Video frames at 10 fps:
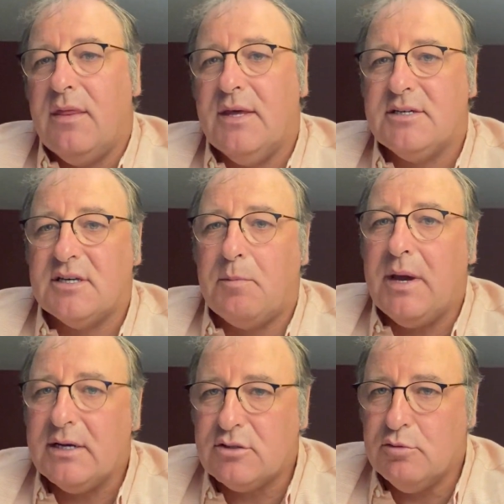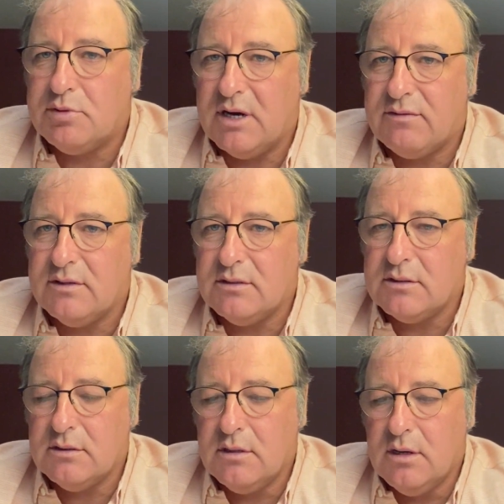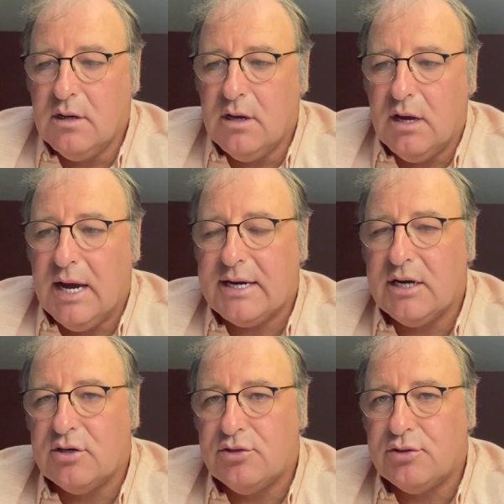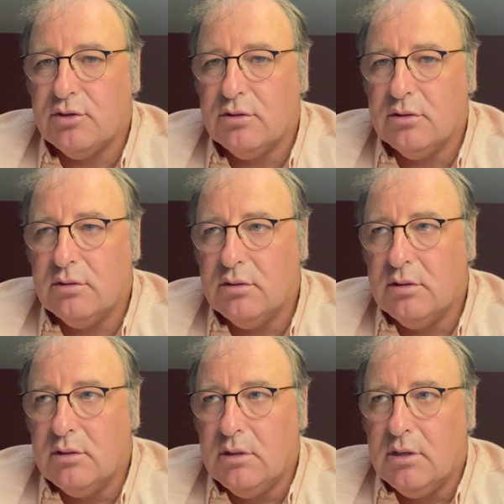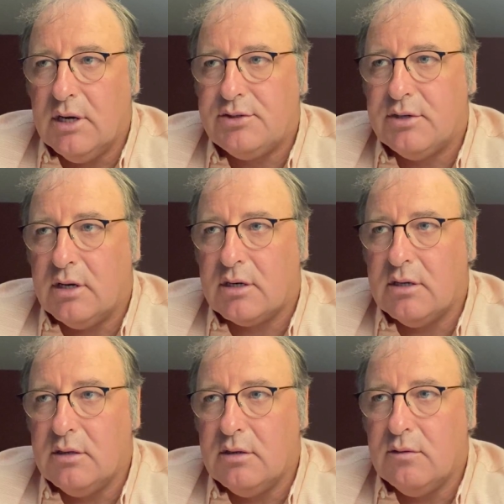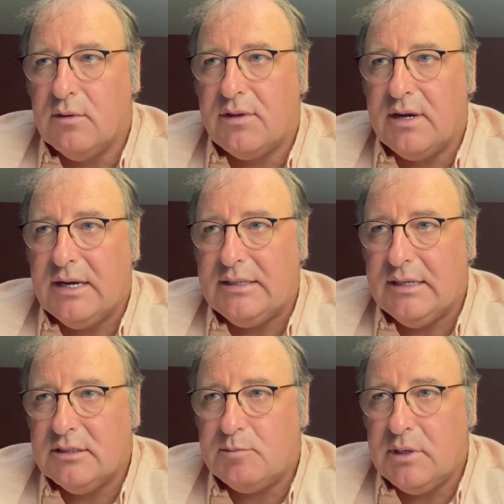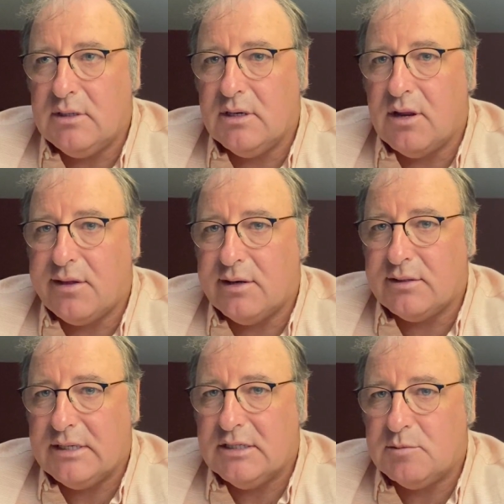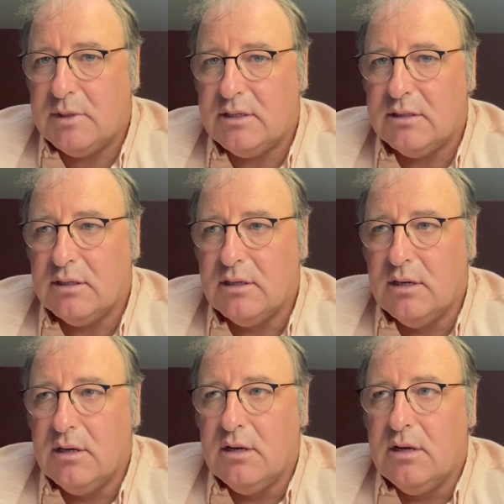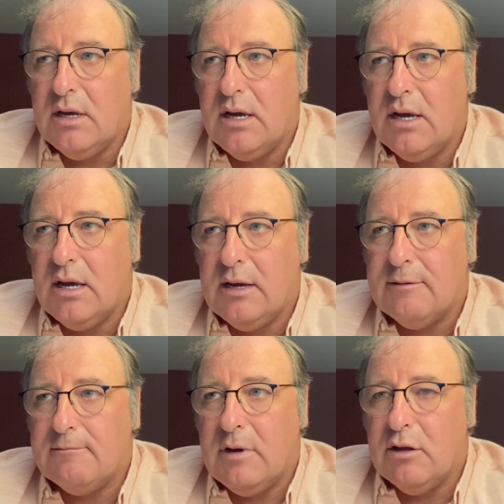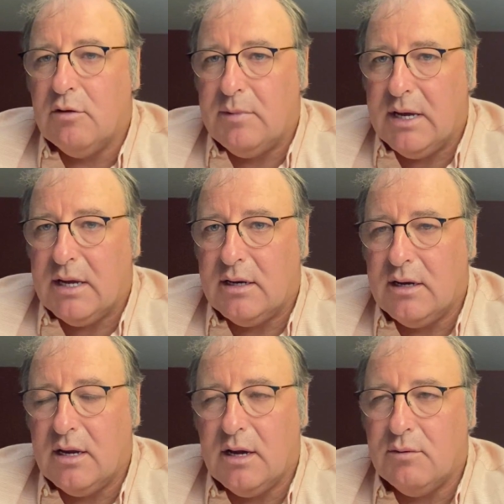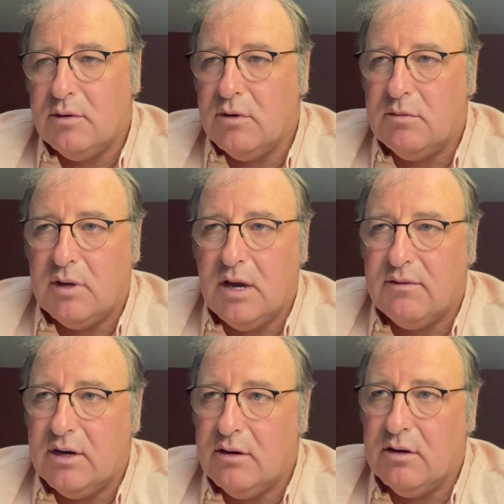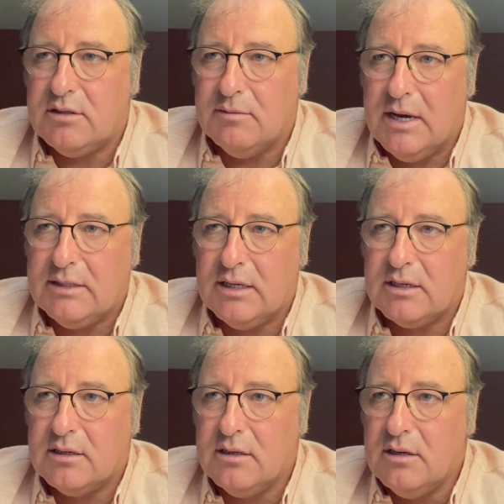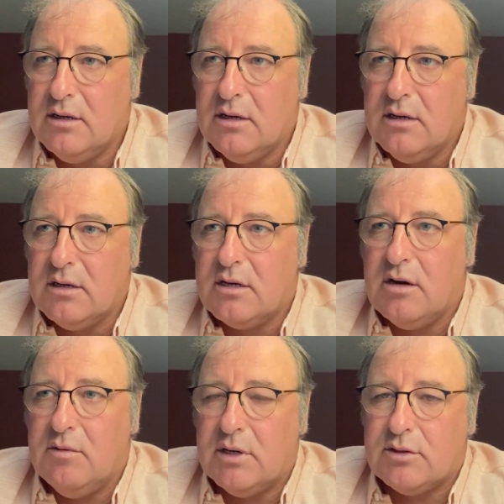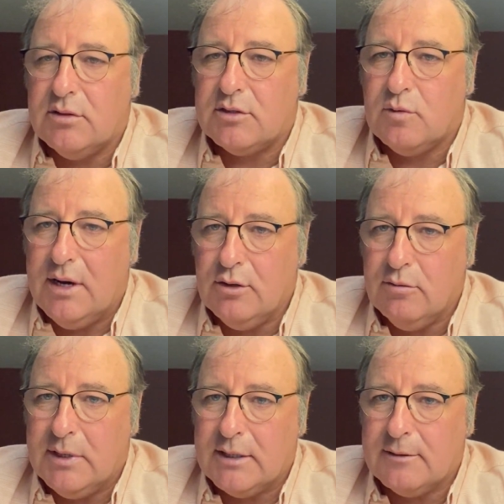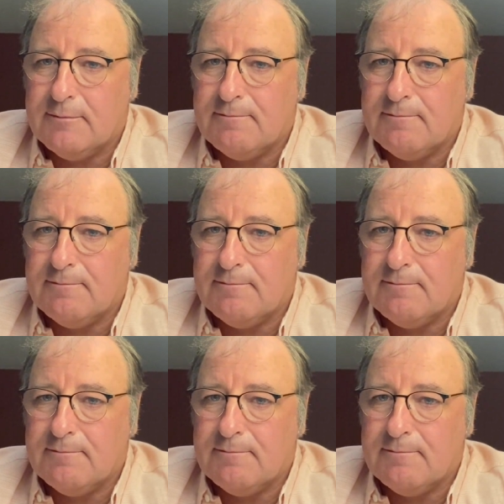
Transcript: this is a personal preference. I can control a truck with an 18 speed and a 13 speed a lot better. I wouldn't want to be having an automatic coming across Wyoming